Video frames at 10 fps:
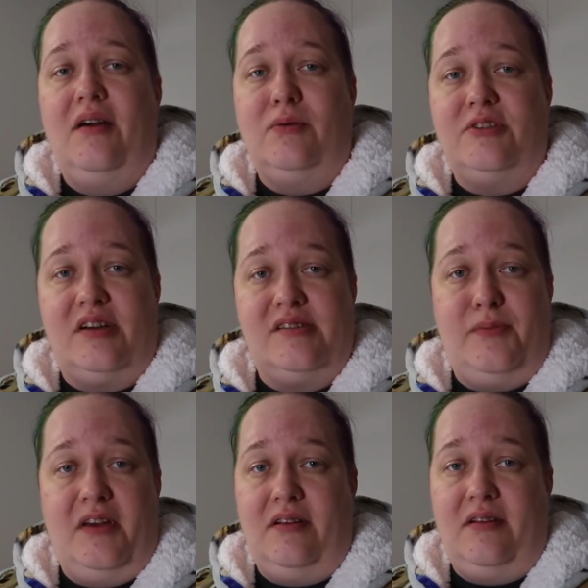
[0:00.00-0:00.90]
which has
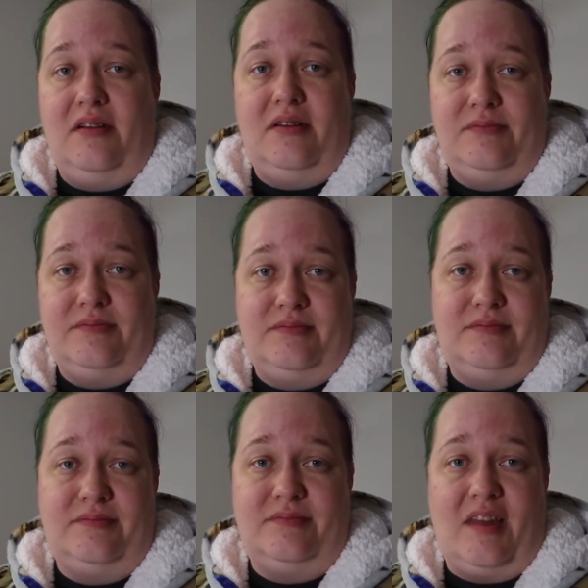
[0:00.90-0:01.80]
been
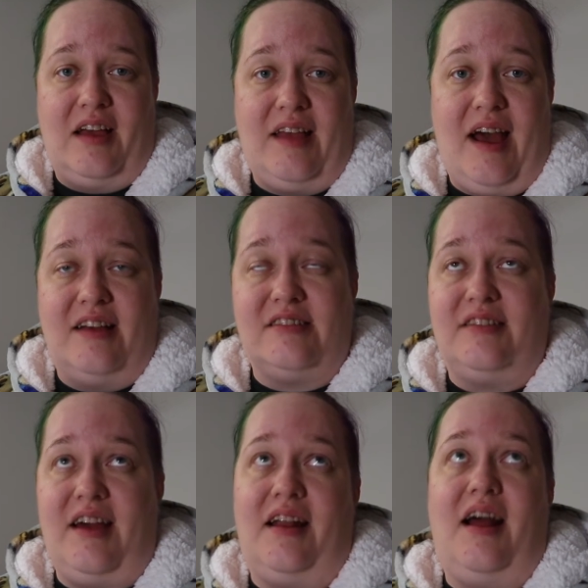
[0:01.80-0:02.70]
a task
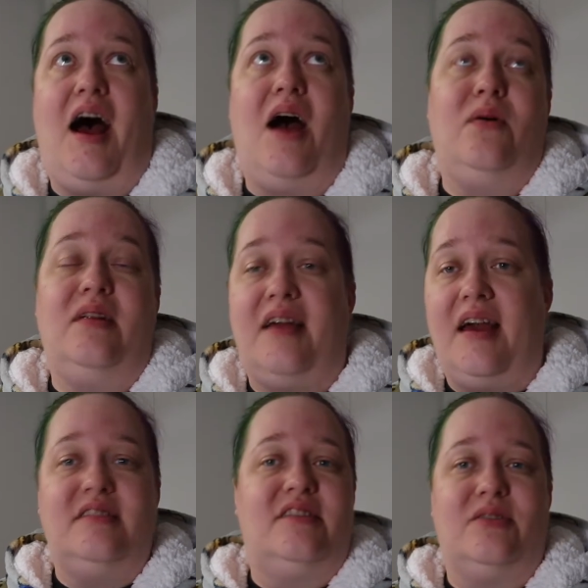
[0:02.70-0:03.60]
that I will
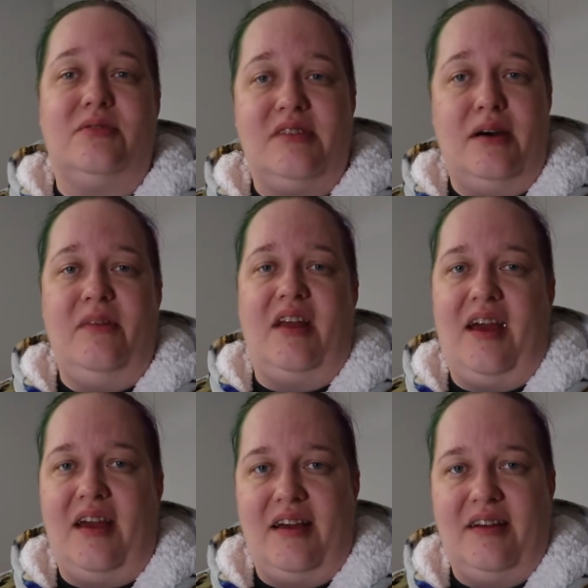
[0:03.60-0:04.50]
get to
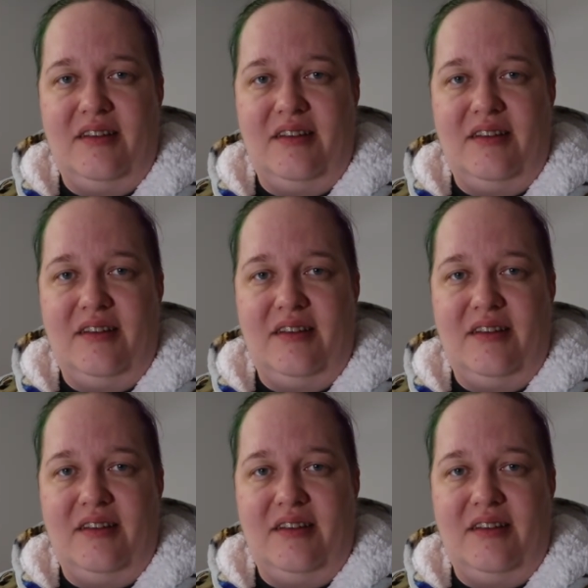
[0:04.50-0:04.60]
someday.